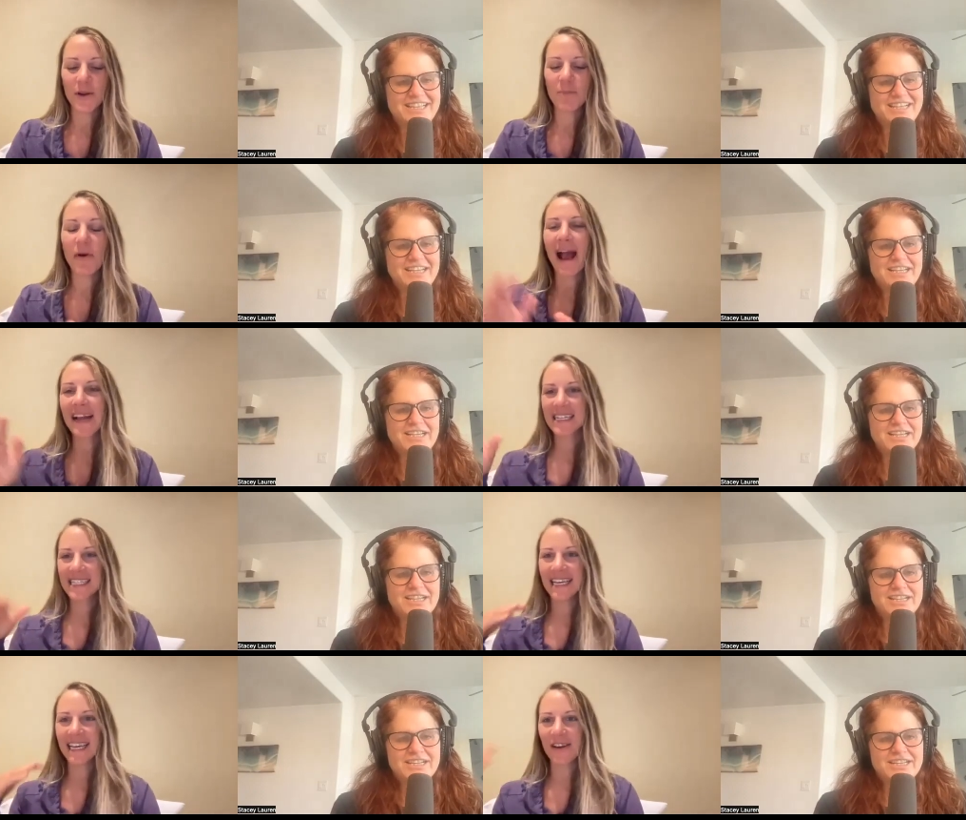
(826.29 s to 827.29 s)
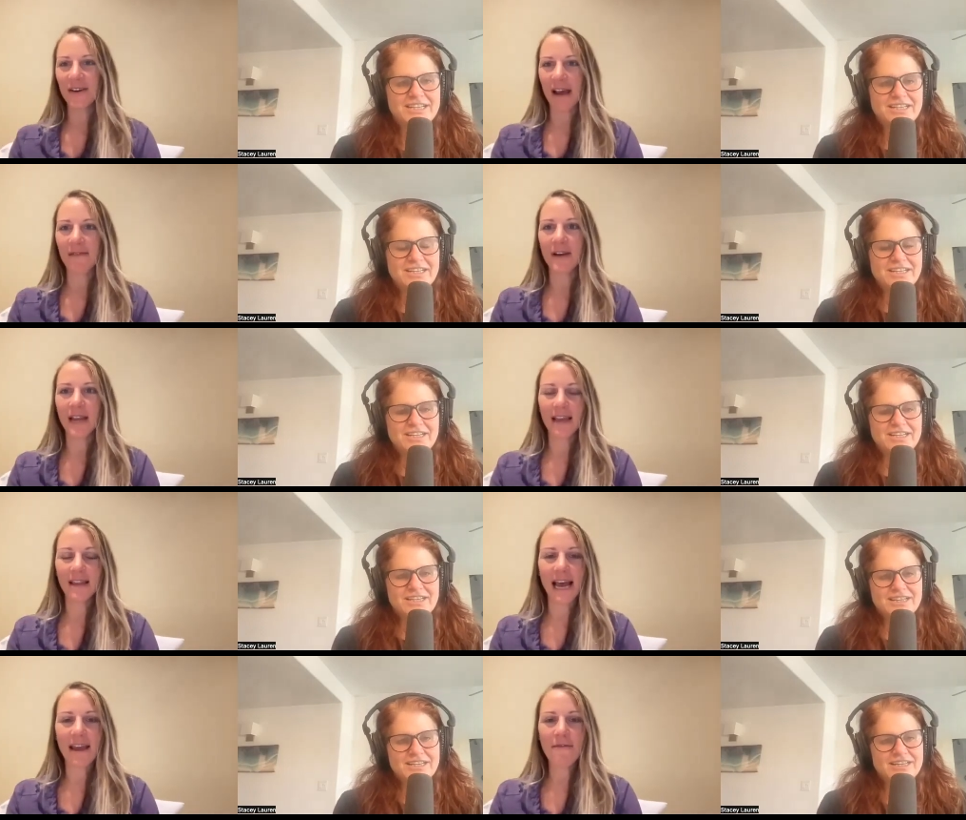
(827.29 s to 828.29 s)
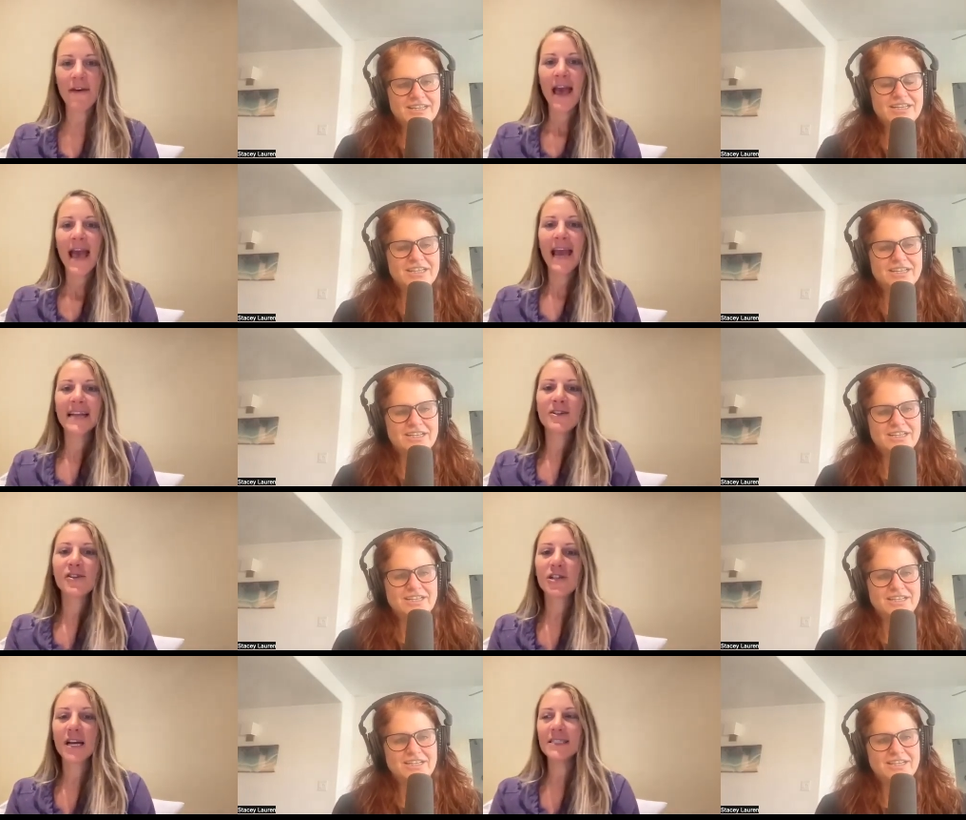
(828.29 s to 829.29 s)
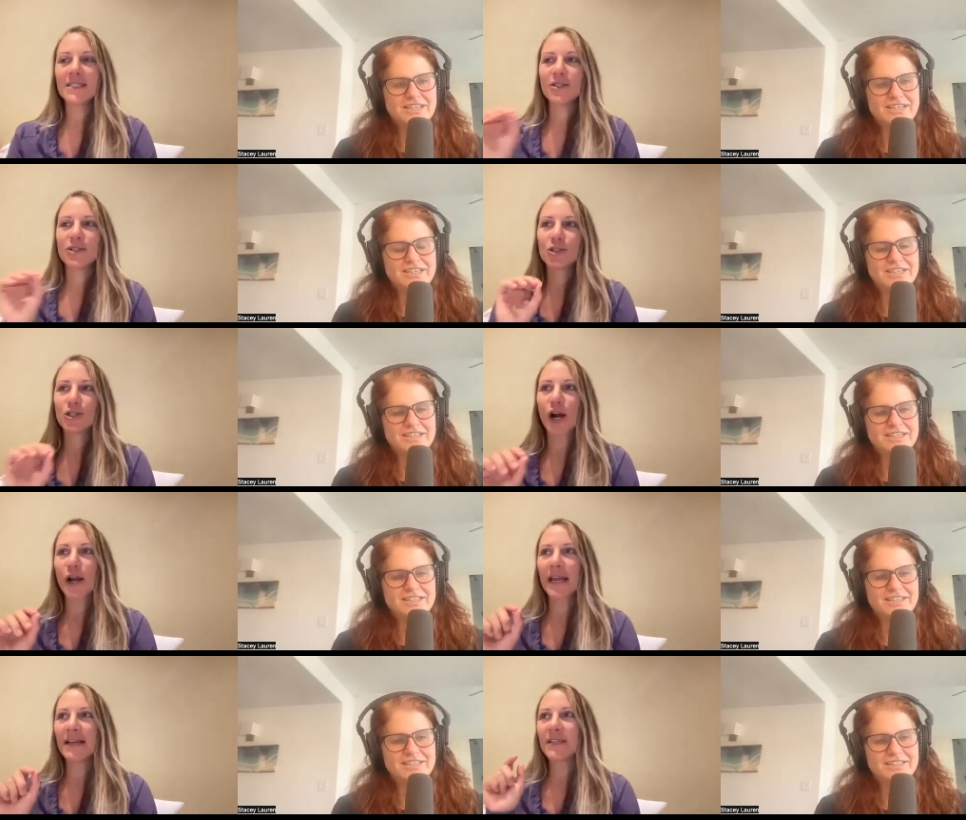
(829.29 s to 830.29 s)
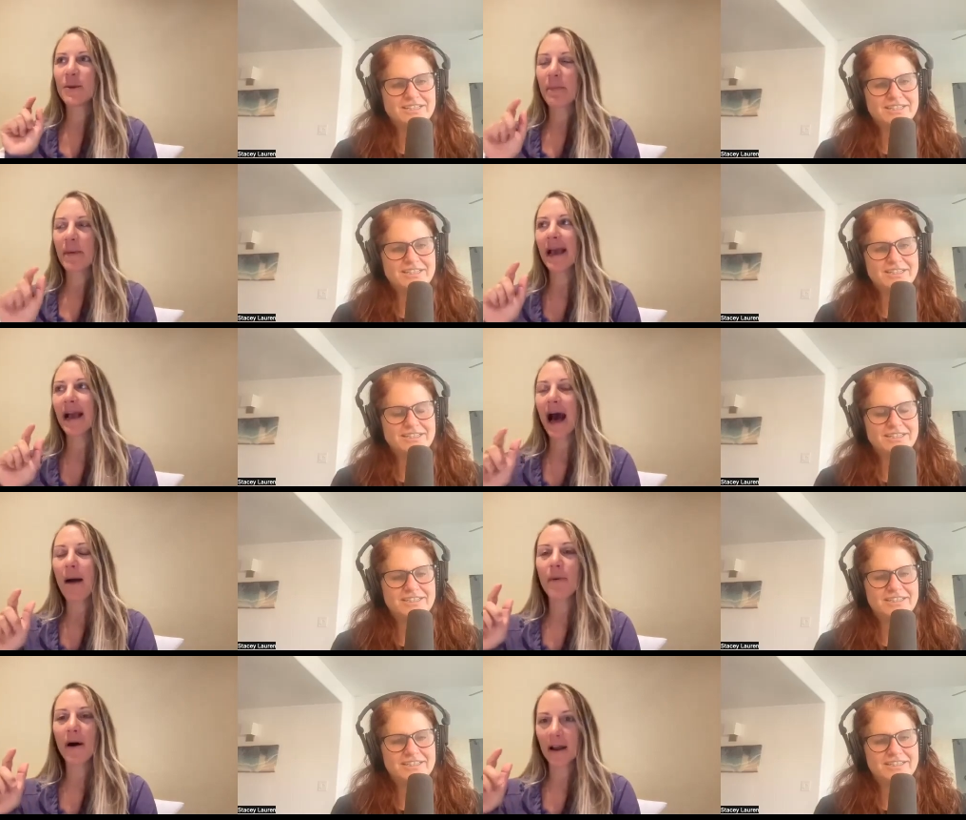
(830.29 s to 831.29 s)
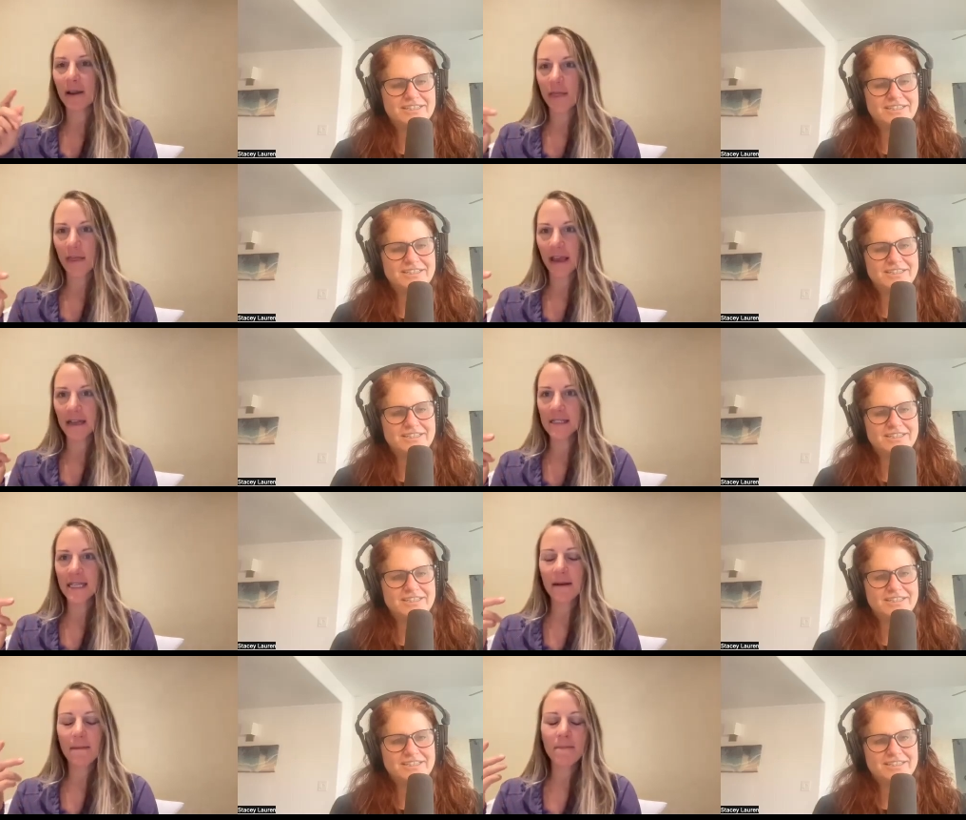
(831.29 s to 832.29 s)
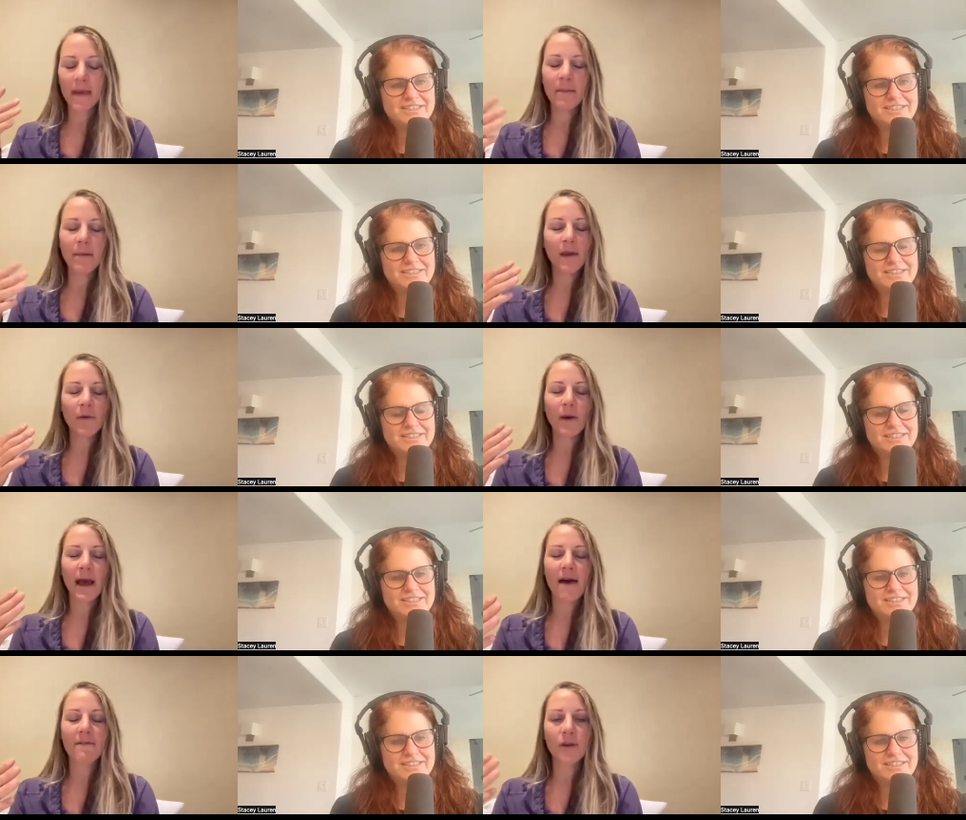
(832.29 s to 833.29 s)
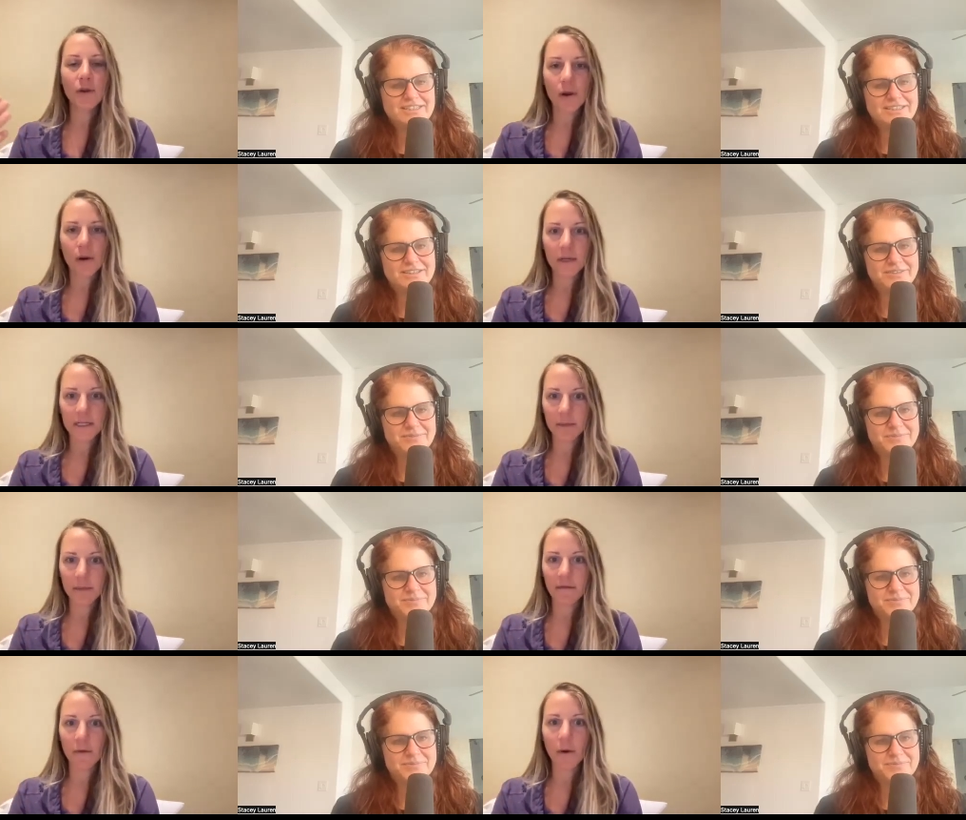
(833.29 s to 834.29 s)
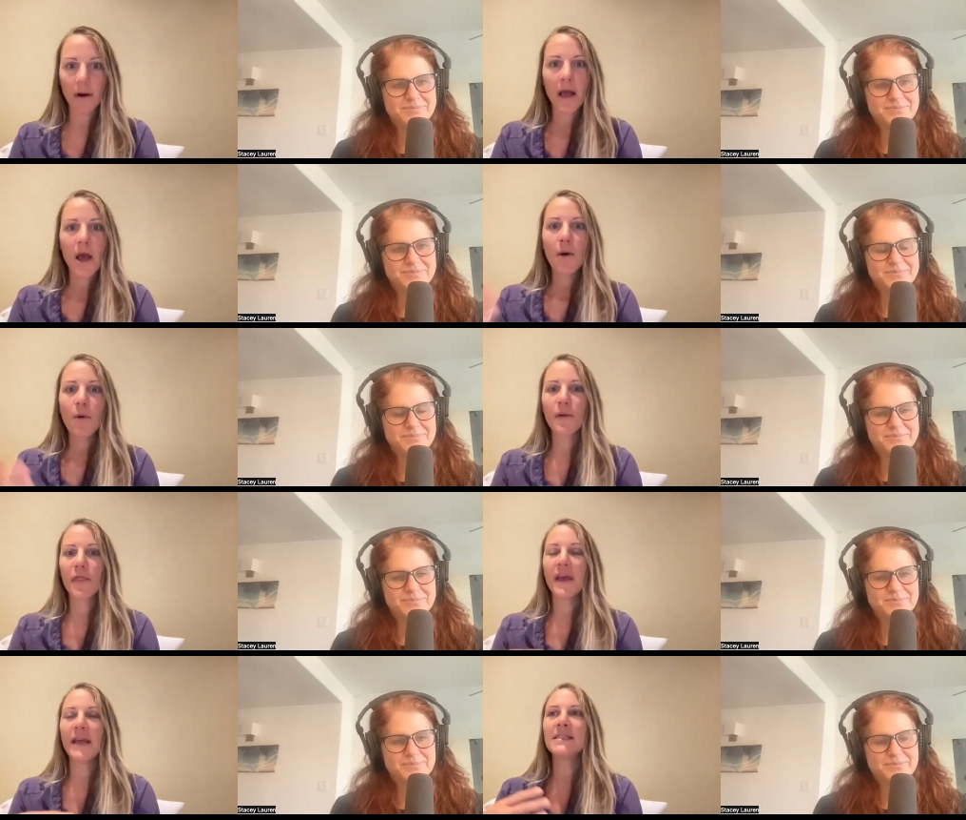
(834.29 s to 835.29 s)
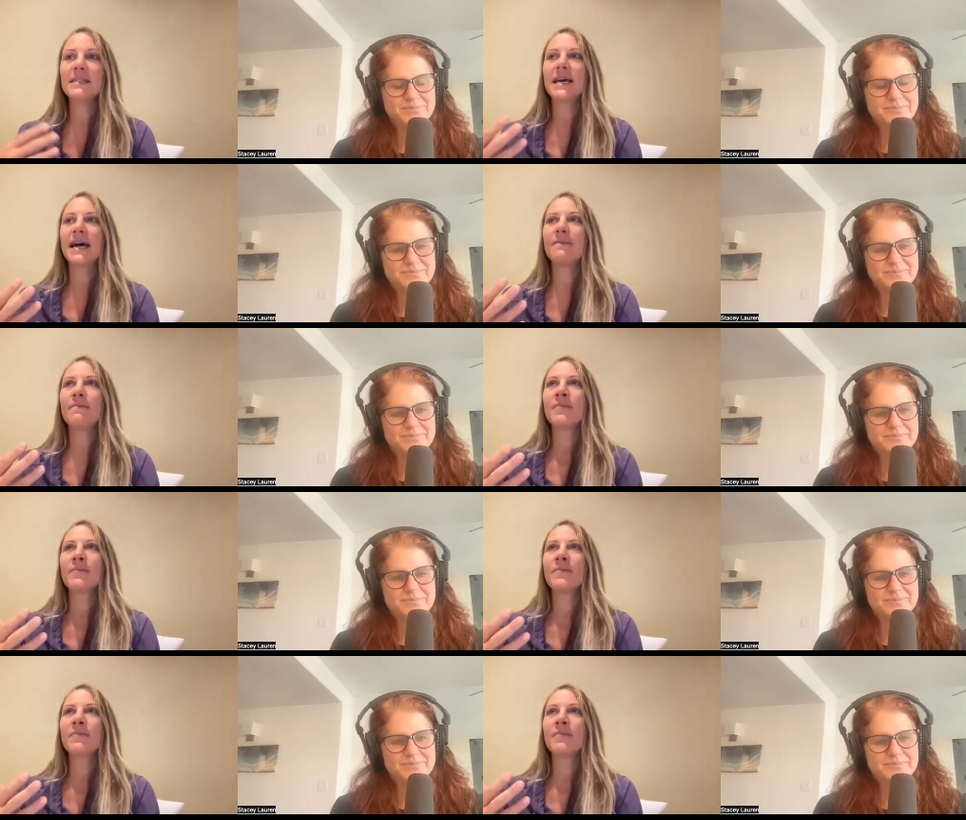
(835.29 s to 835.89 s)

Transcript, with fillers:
Speaker 1: practicing in your everyday life and just starting to pick up on things that maybe you haven't noticed before or things that